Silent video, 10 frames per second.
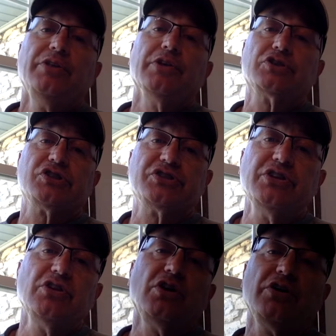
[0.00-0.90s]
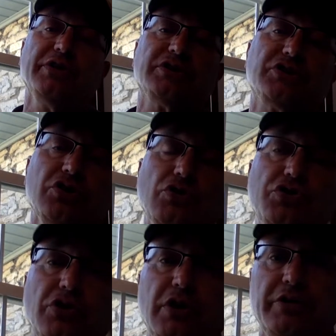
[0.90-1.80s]
there's still all this
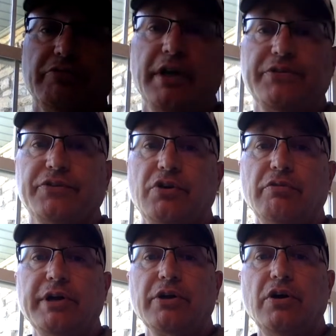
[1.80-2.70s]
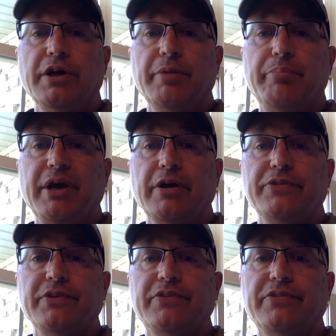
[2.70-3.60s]
social unrest going on in
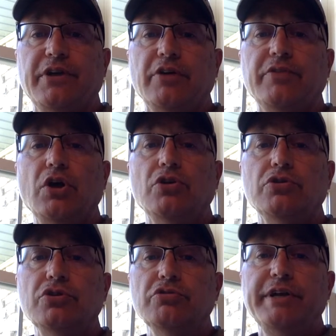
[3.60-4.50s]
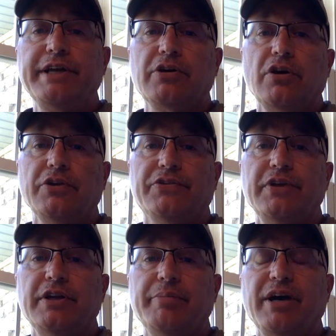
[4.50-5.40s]
Paris itself. Louis calls
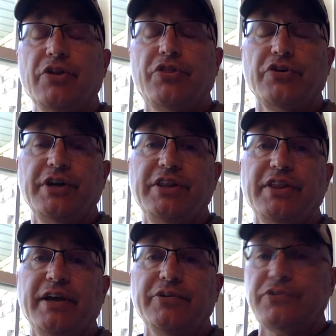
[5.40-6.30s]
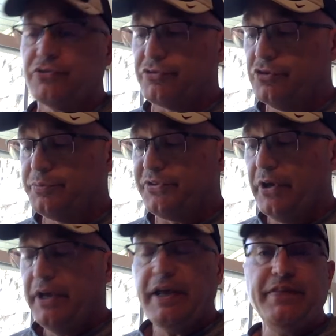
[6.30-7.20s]
in about 30,000 troops
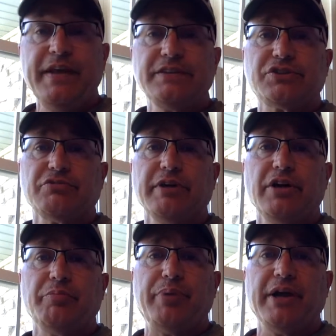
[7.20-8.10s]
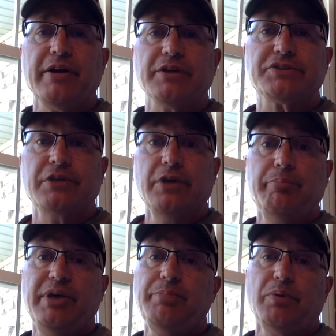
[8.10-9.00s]
and they surround Paris.
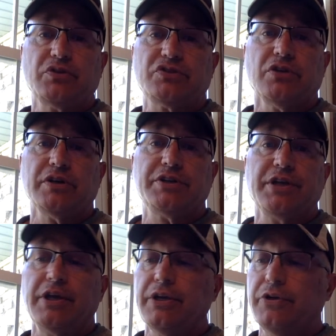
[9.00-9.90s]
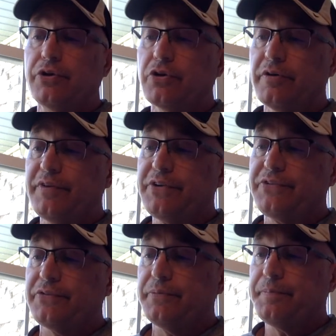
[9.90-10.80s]
People start to get
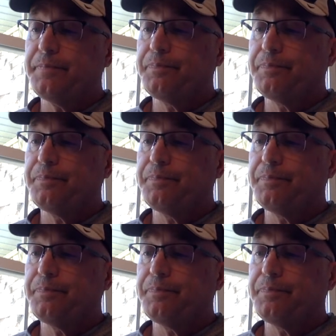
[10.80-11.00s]
nervous